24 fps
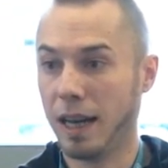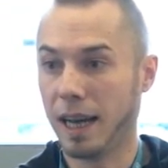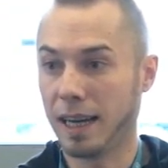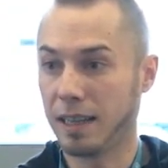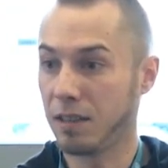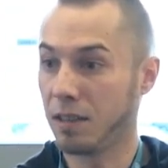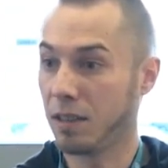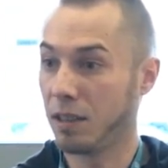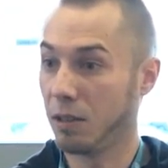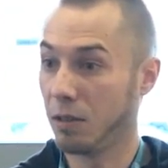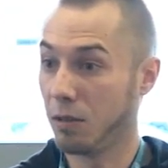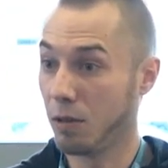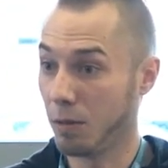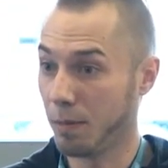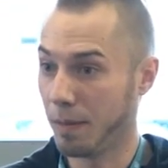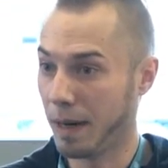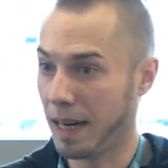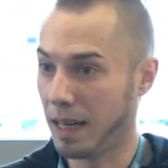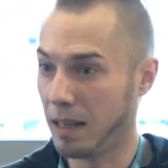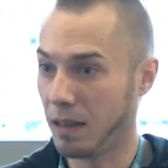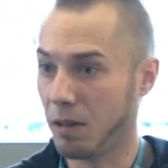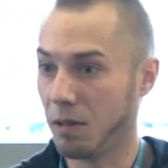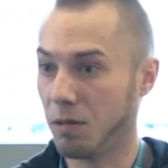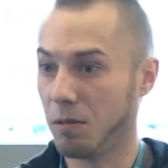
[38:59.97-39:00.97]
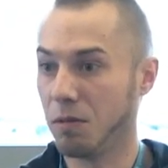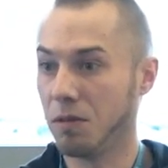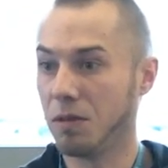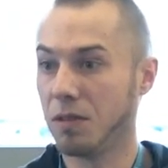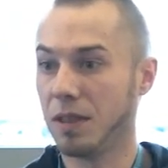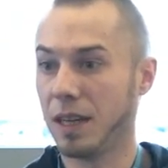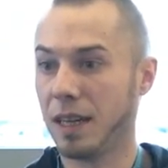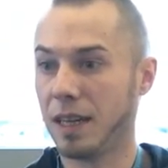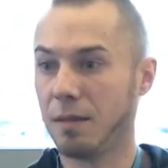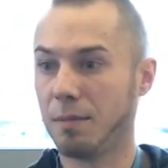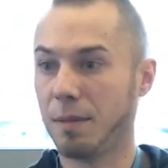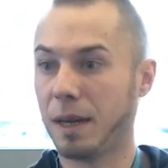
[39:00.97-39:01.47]
execute their
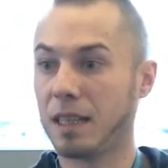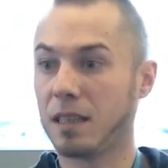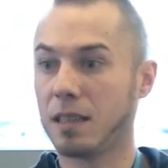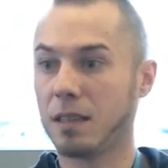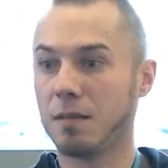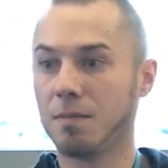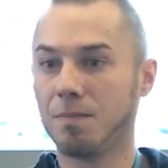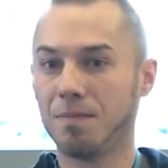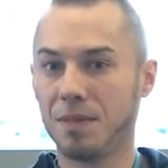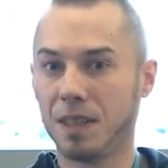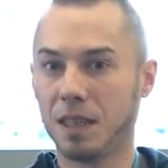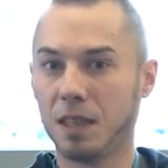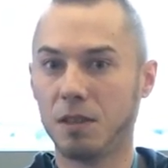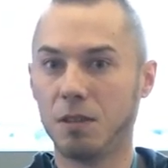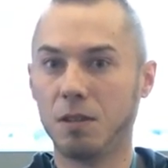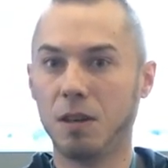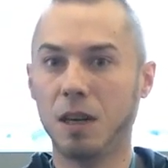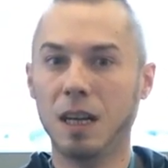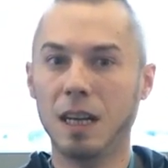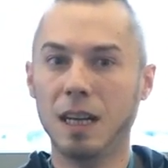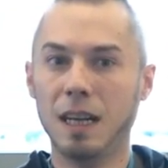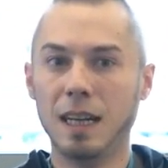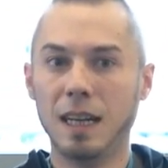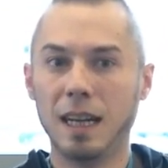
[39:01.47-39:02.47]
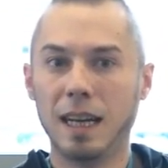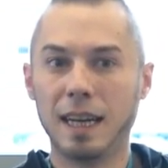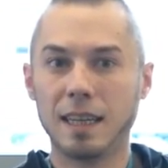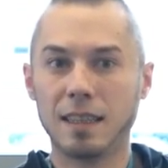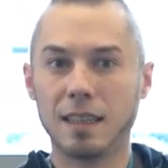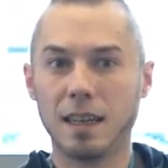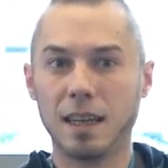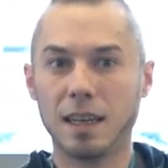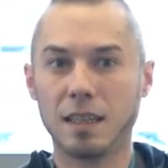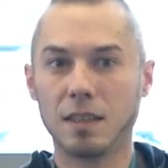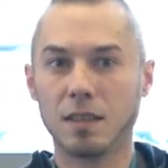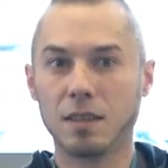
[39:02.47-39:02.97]
payloads, and it makes it you know
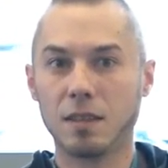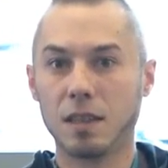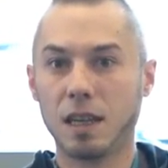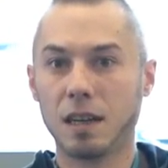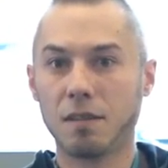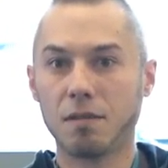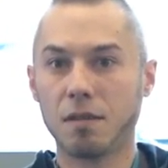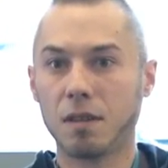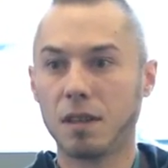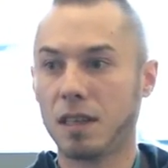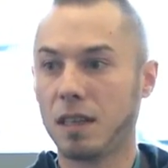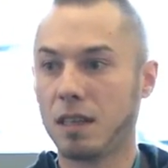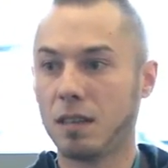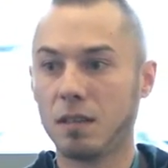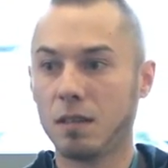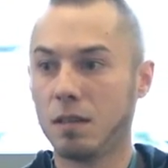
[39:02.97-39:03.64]
it's it's definitely